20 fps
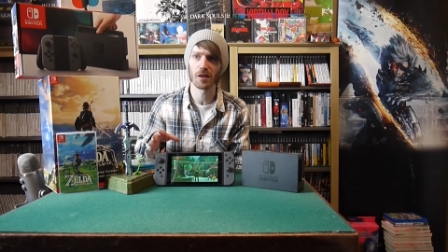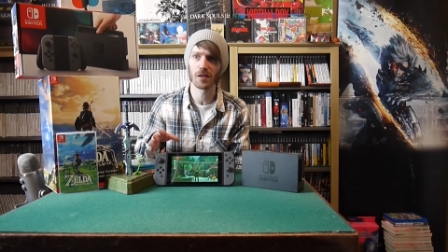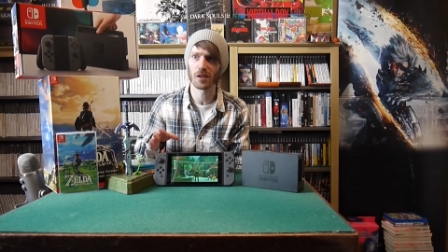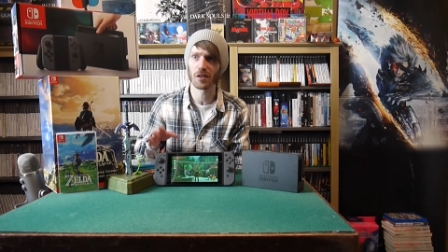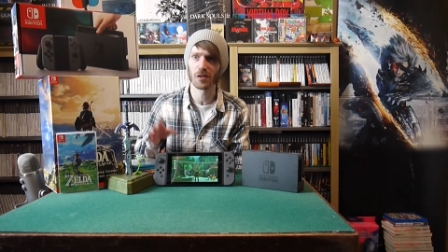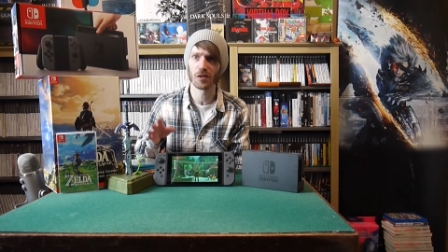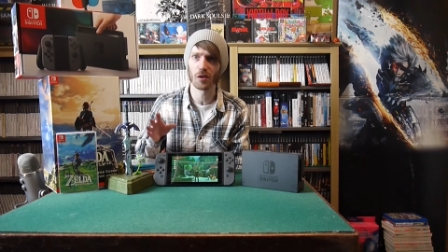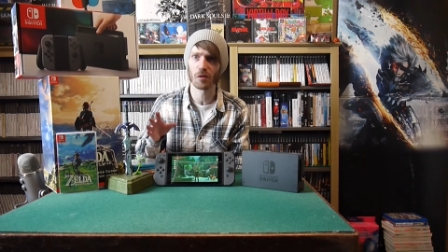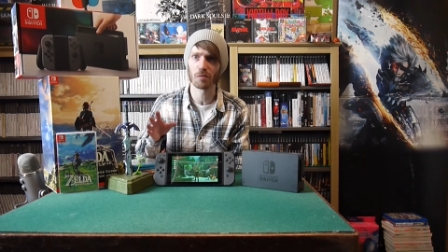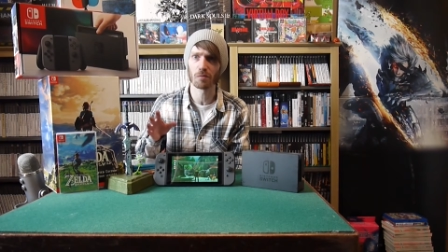
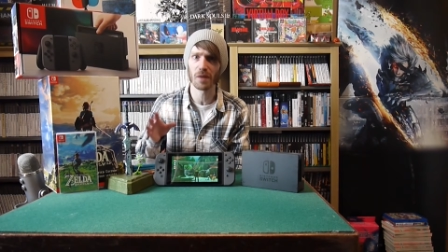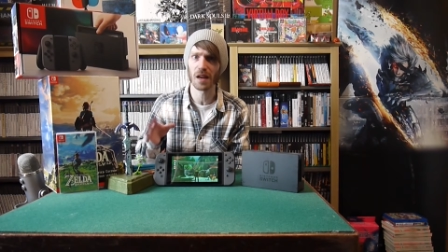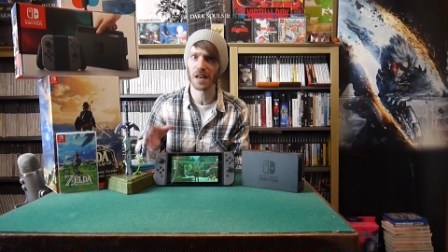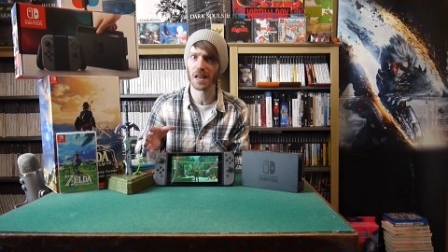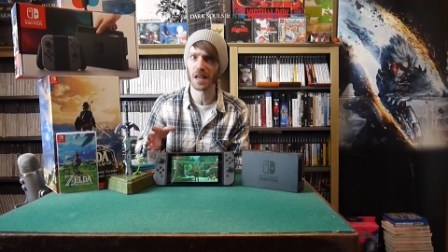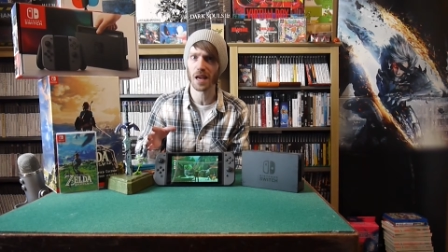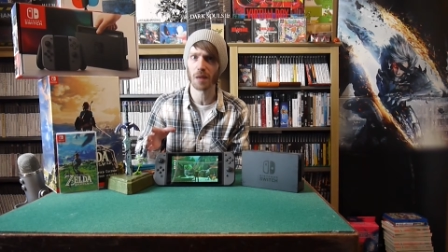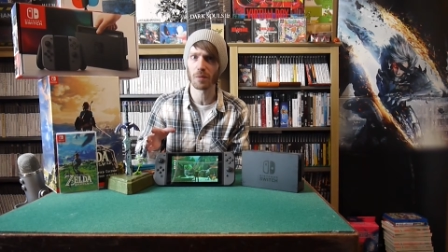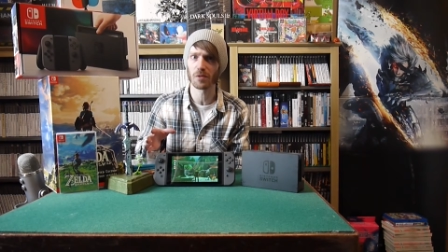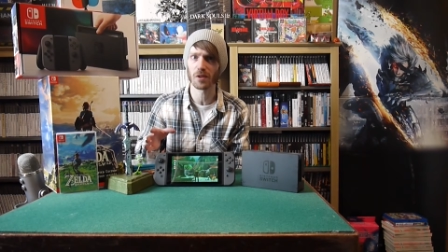There's not many
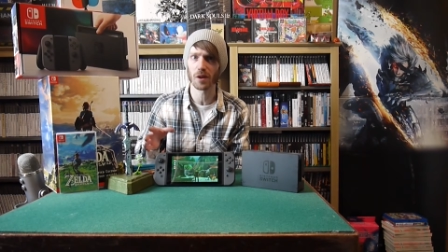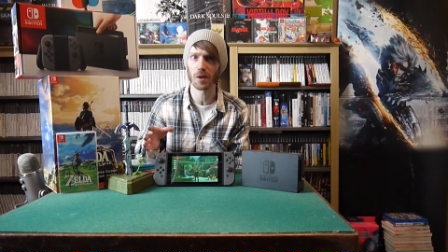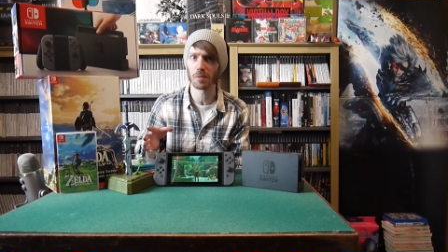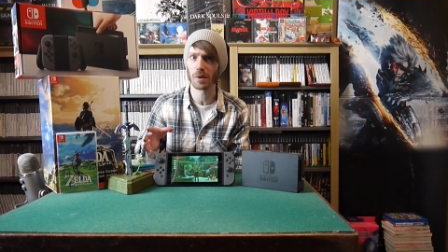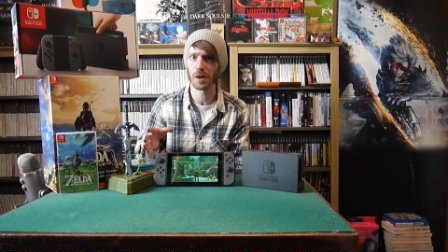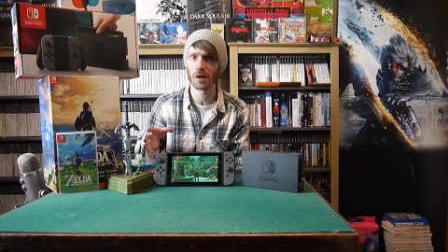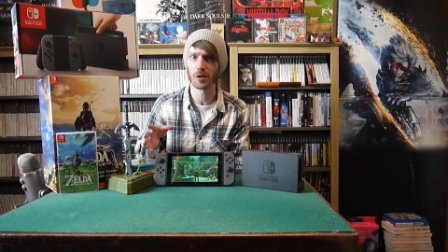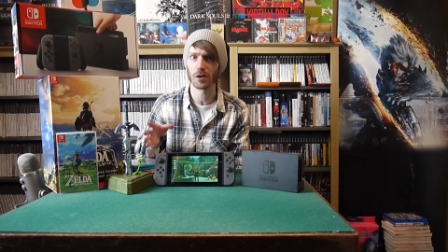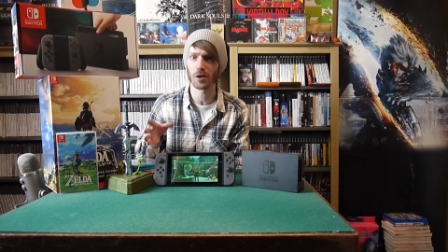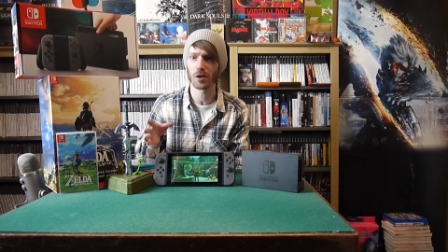games that I
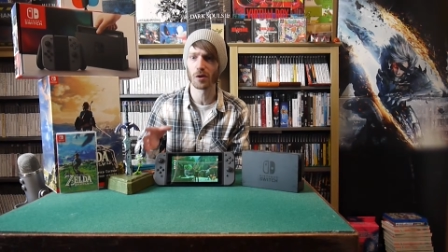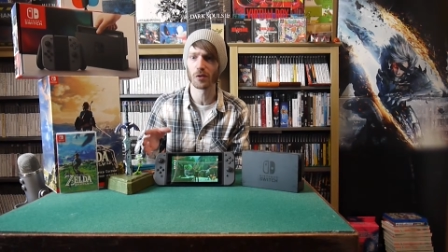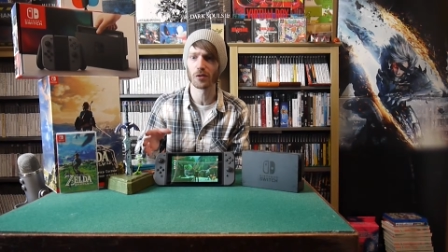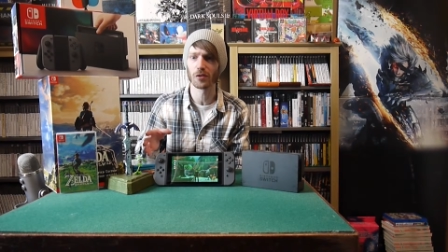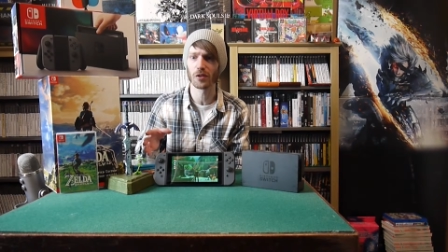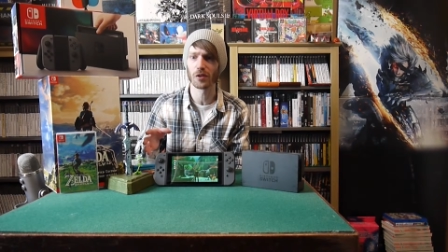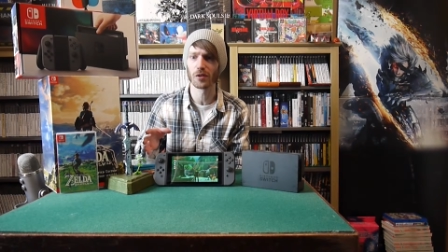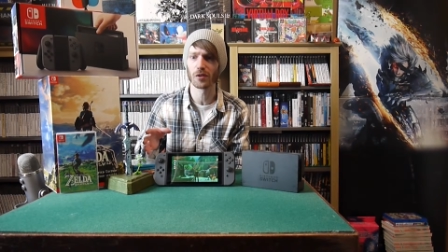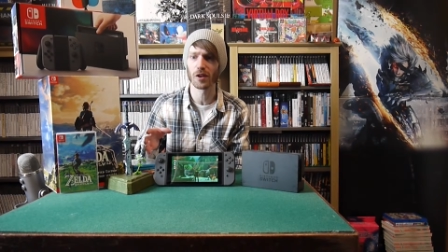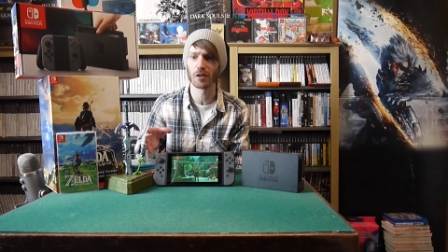play on a
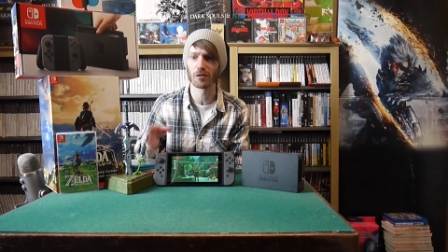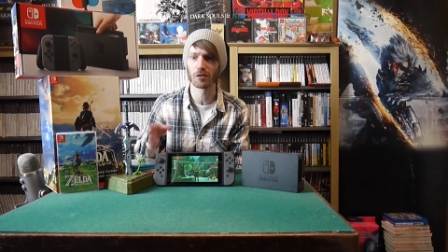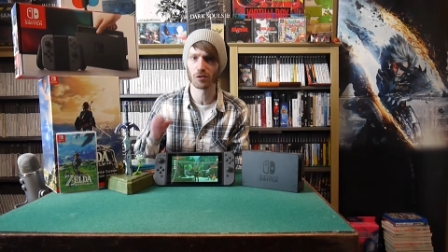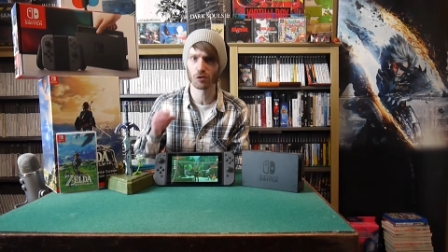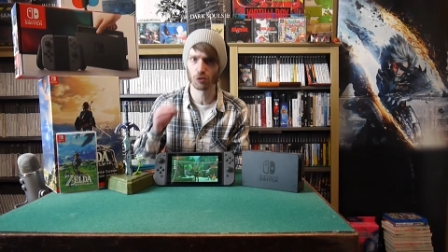console that